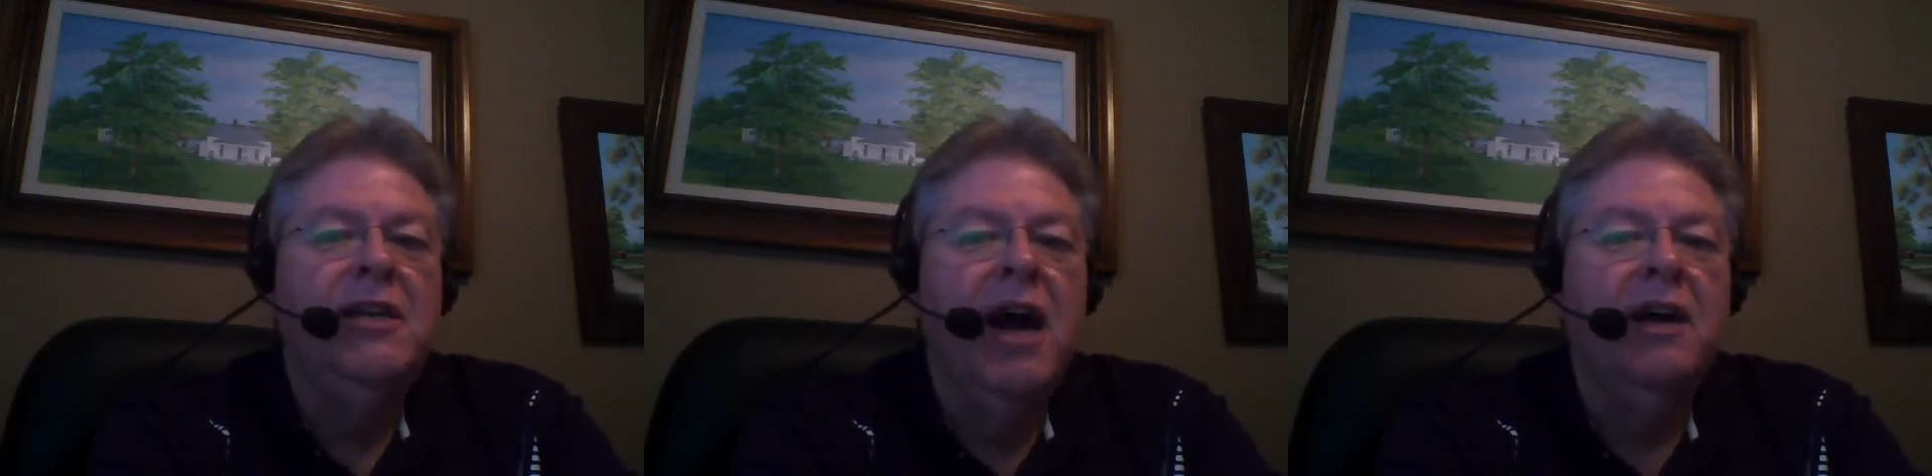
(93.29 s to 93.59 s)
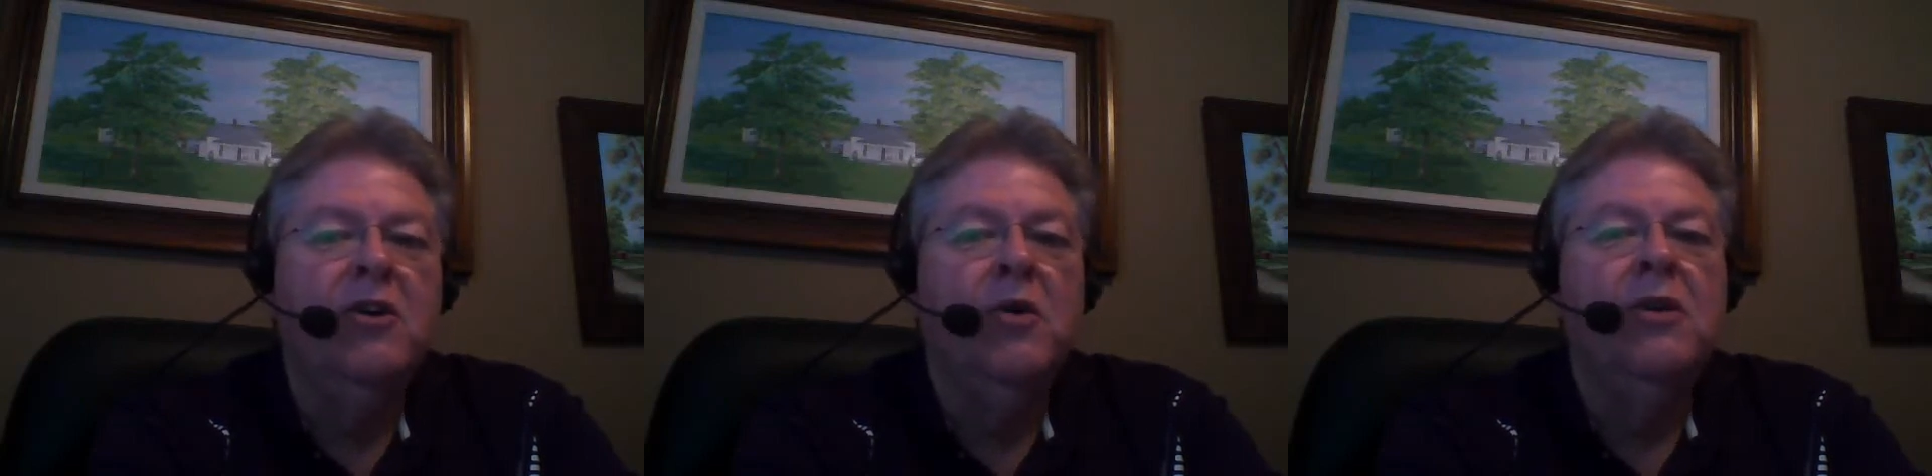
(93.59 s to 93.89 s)

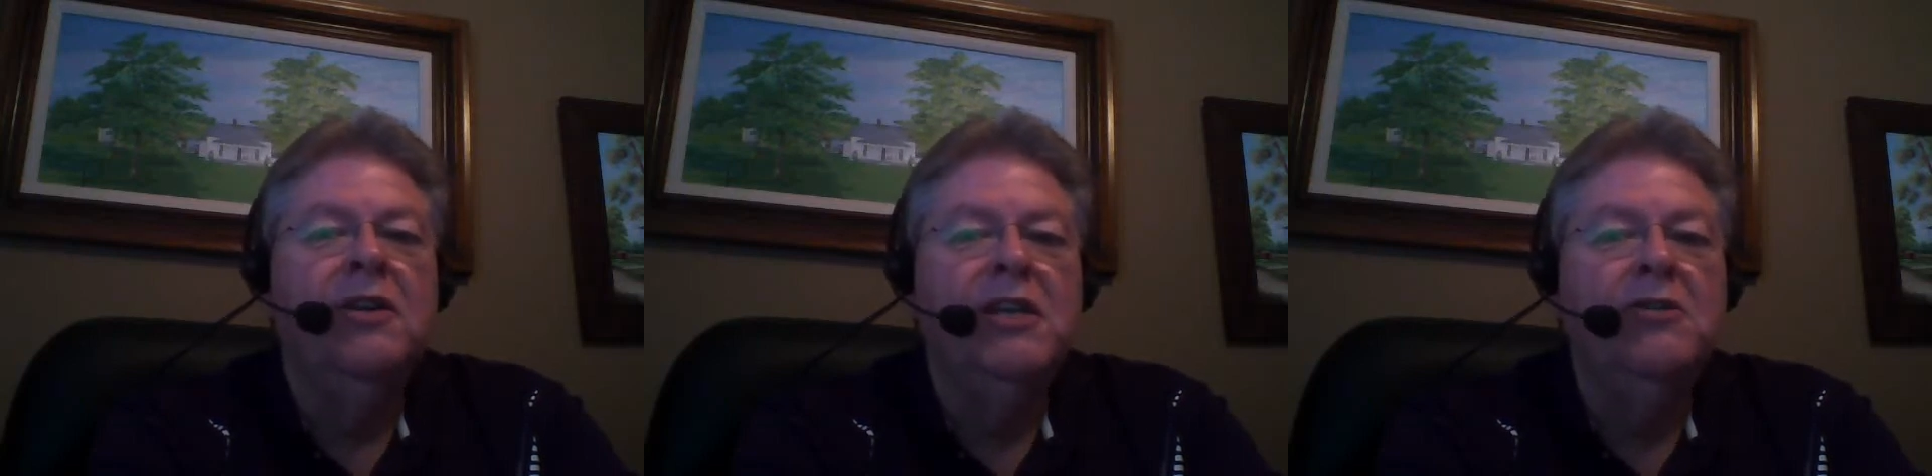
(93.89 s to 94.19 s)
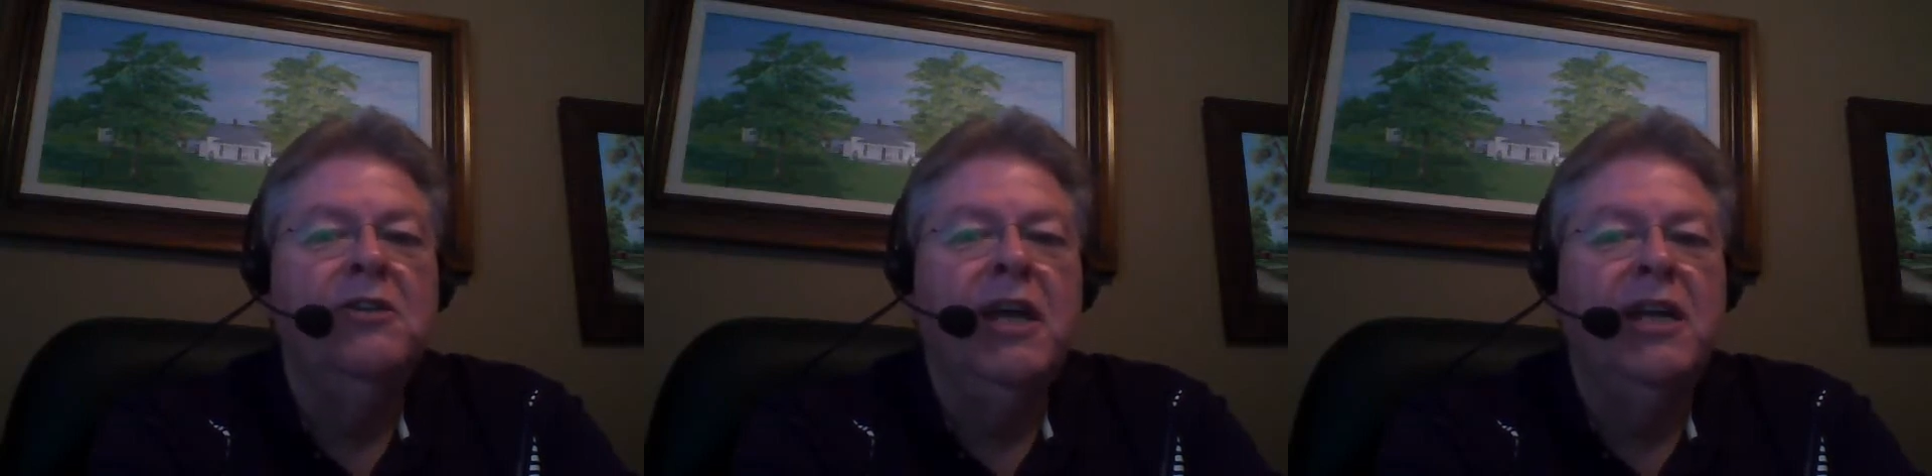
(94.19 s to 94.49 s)
doctoral
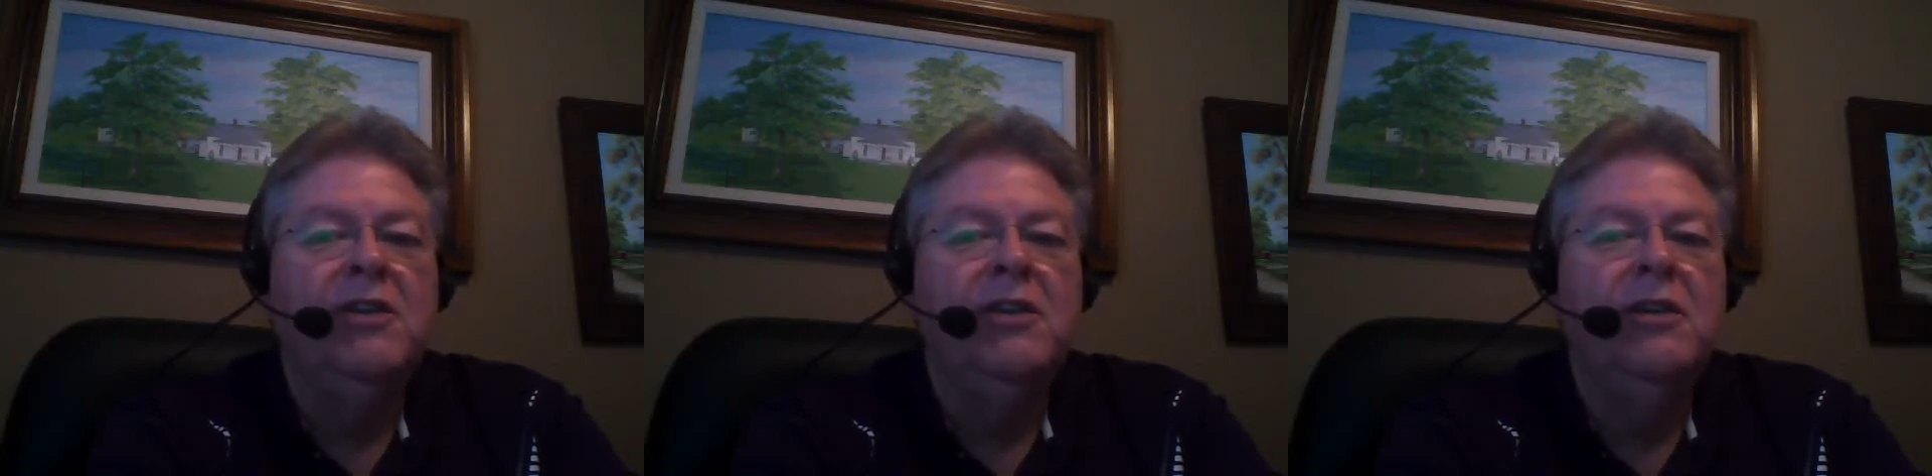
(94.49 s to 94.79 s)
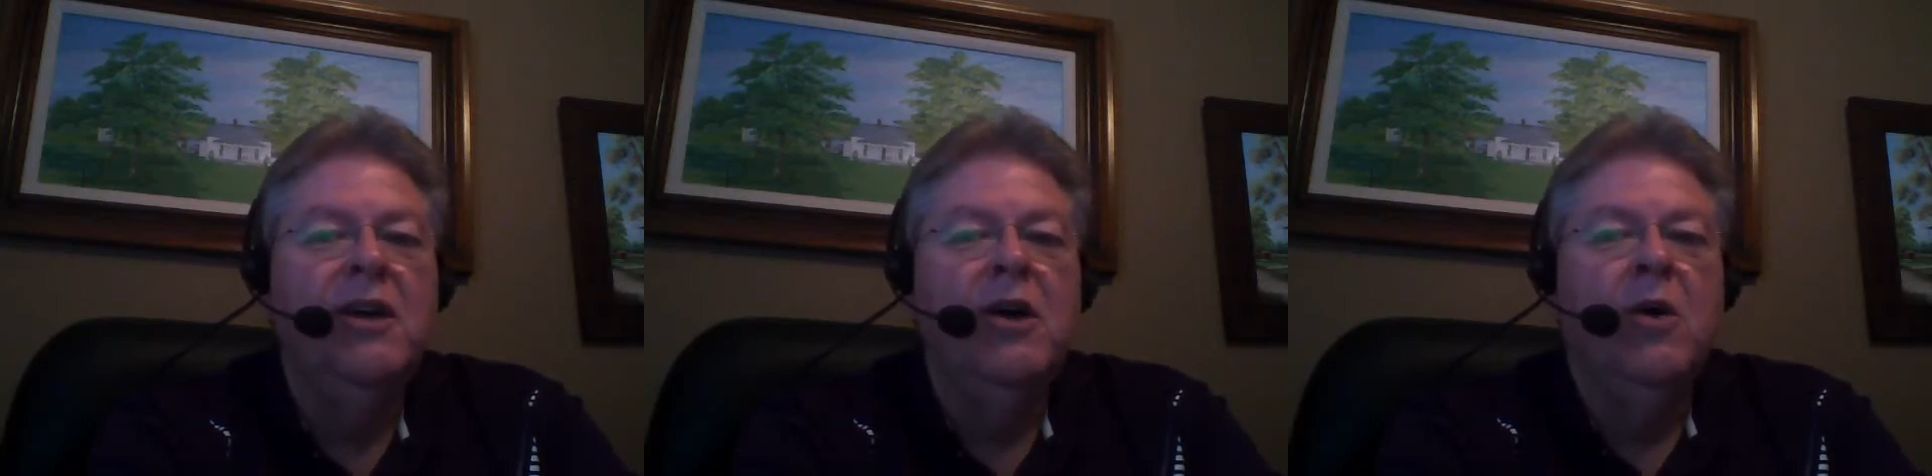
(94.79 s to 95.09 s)

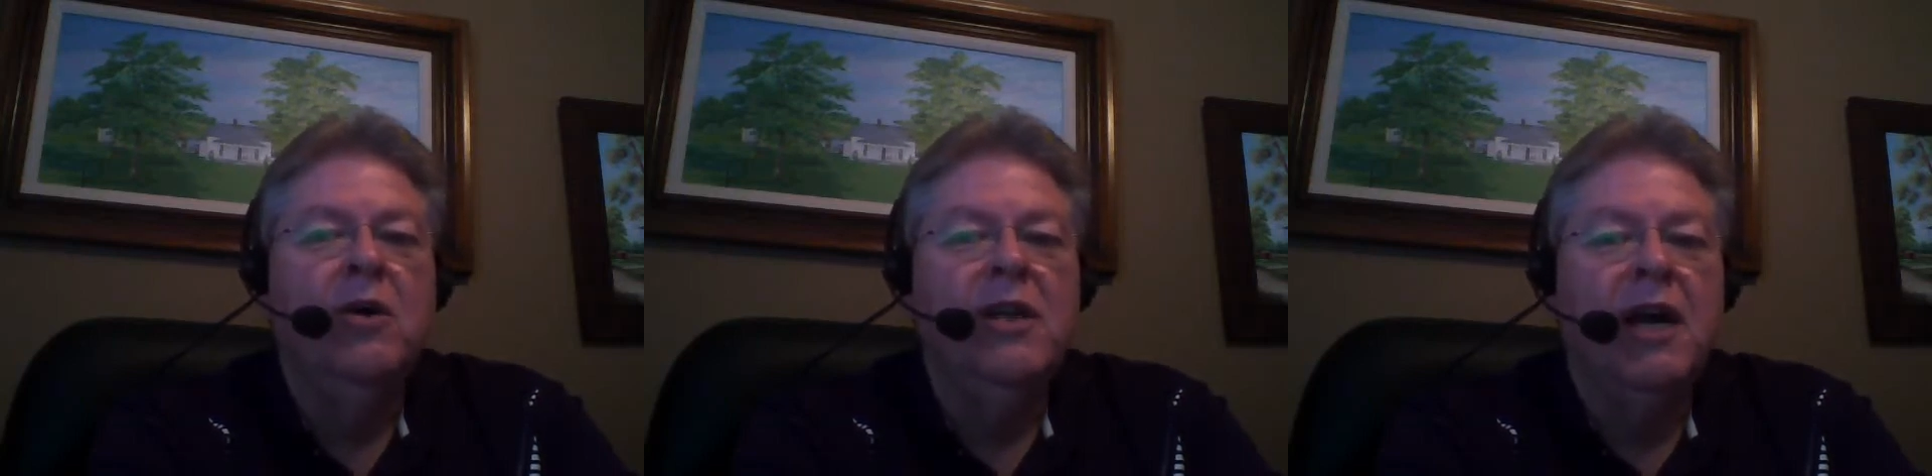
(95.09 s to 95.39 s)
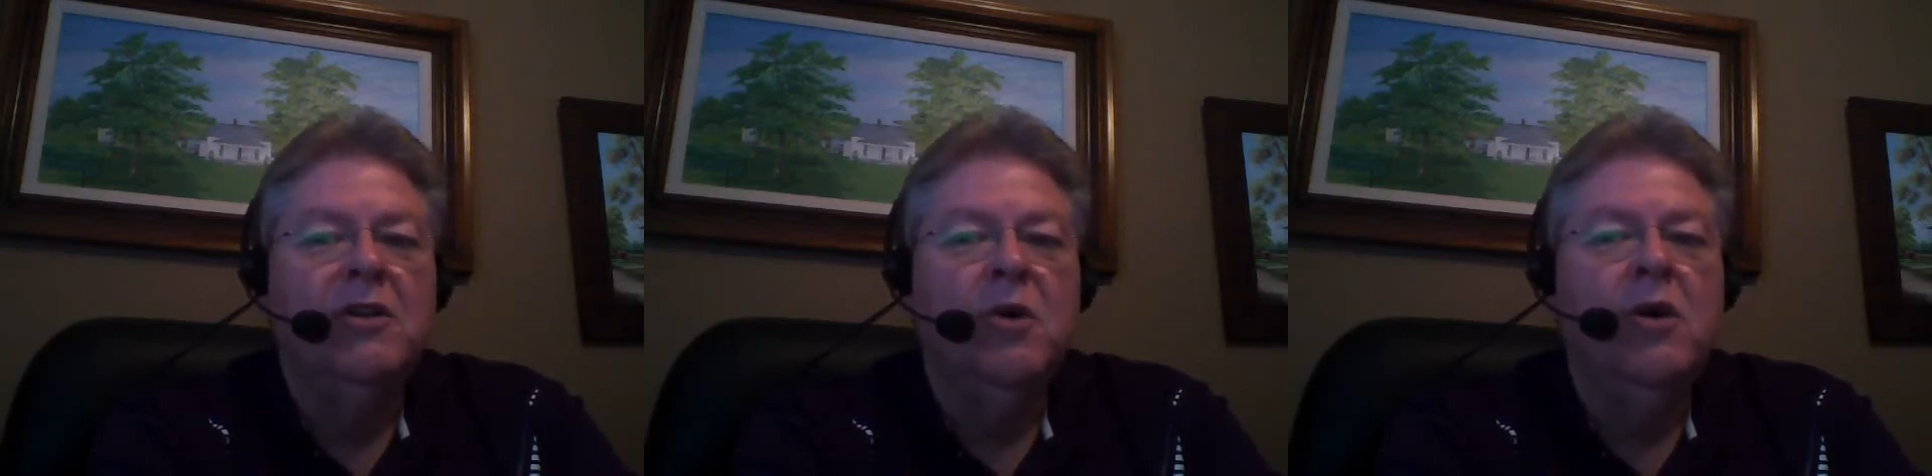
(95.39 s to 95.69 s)
dissertation or
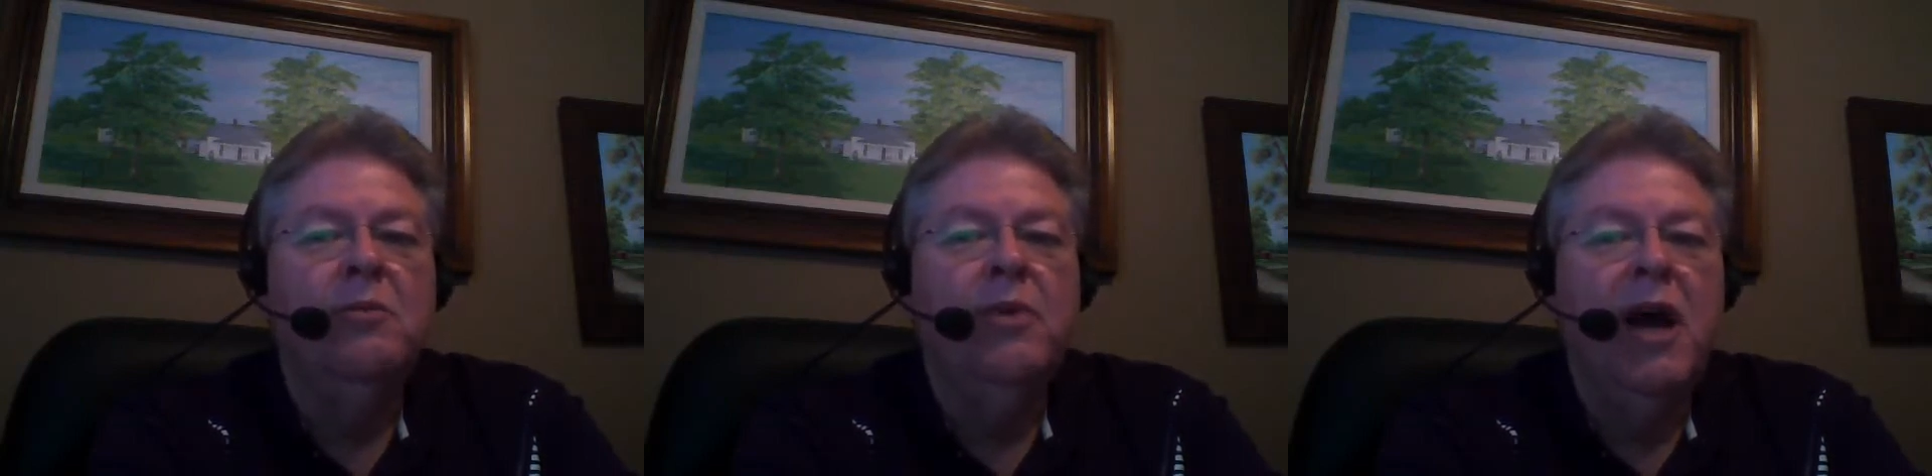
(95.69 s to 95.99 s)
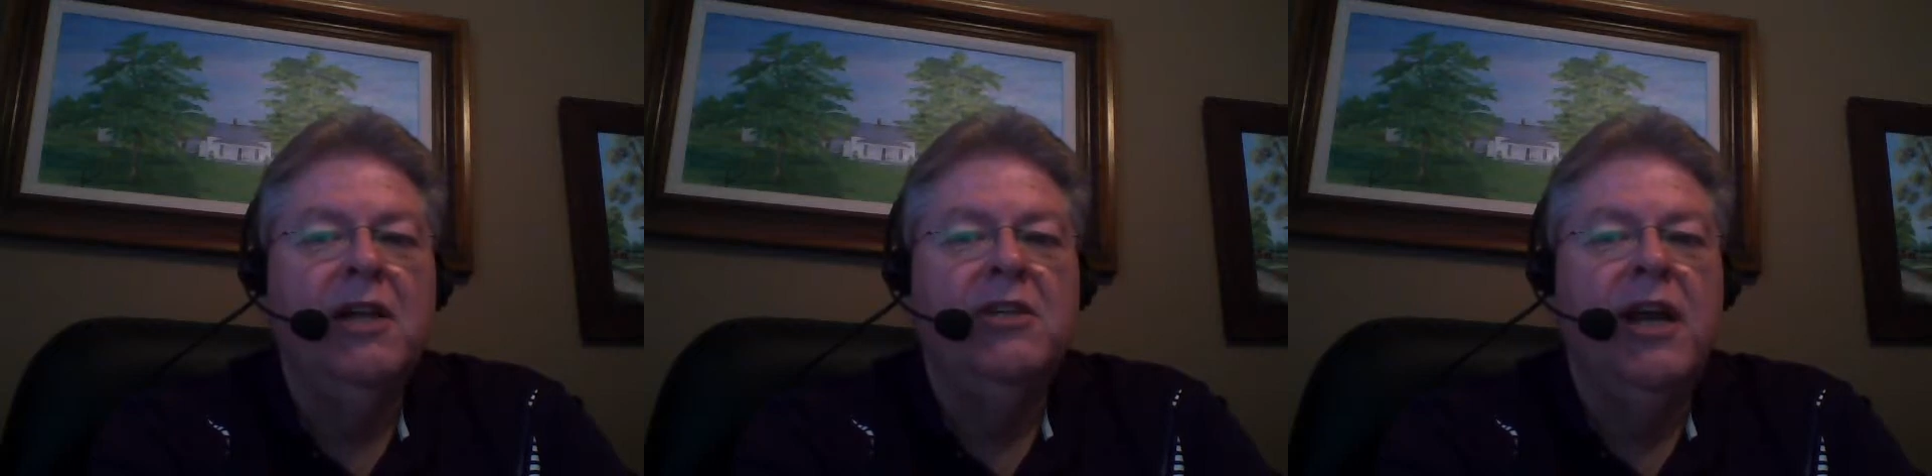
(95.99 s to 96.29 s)
doctoral
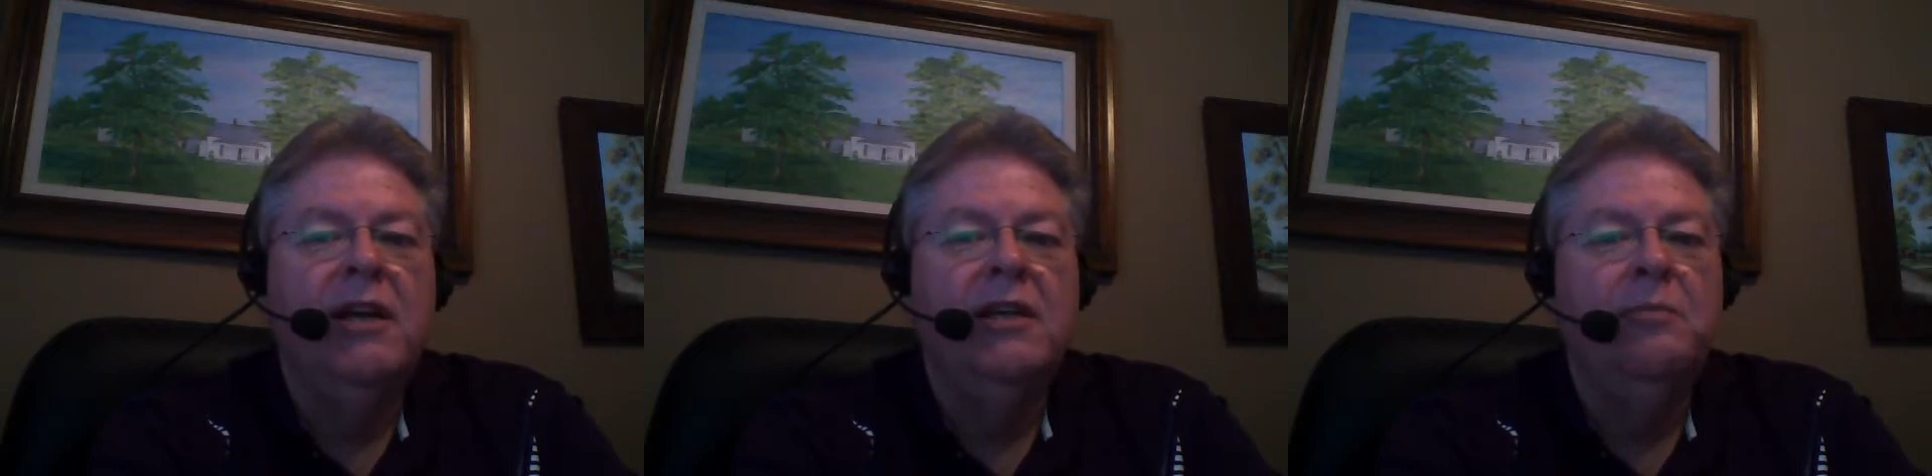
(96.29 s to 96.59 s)
project,